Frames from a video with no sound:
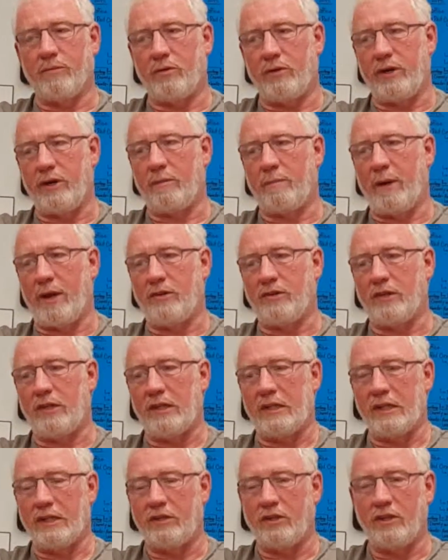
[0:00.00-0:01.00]
So it'll
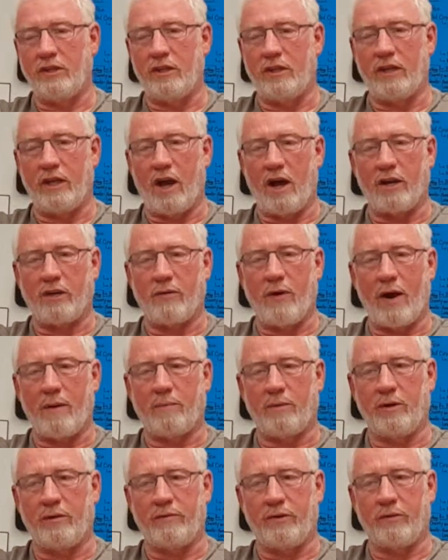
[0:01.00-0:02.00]
basically listen to the audio
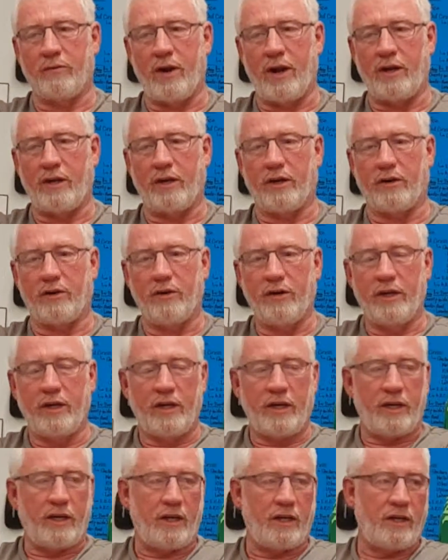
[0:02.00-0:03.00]
output of your radio
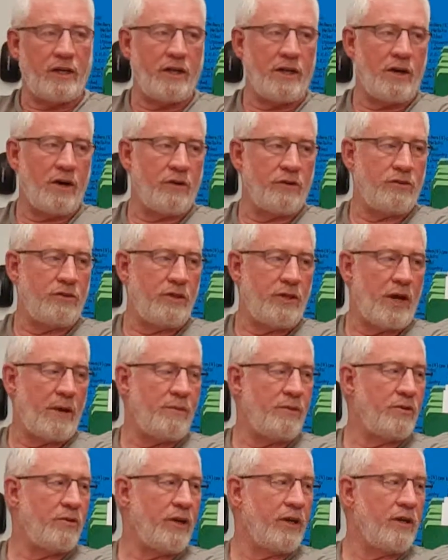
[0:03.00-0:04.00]
and decode a
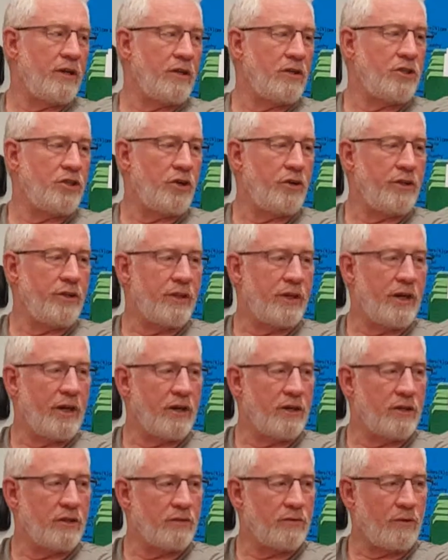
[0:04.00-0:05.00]
CW signal and show you the
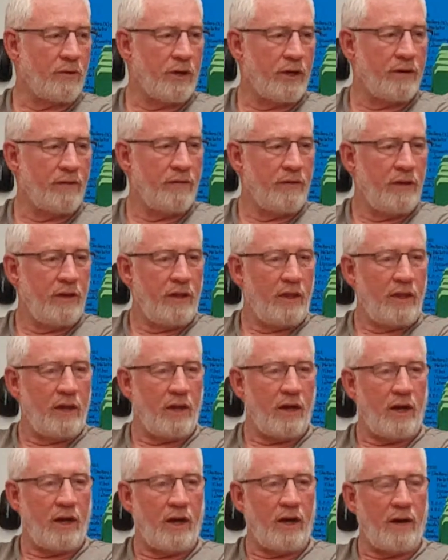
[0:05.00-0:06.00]
characters for
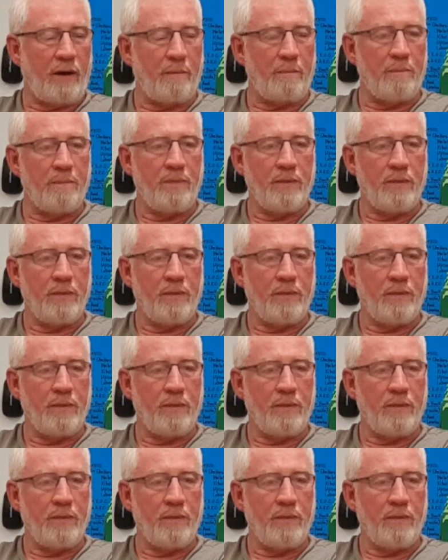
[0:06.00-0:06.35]
it.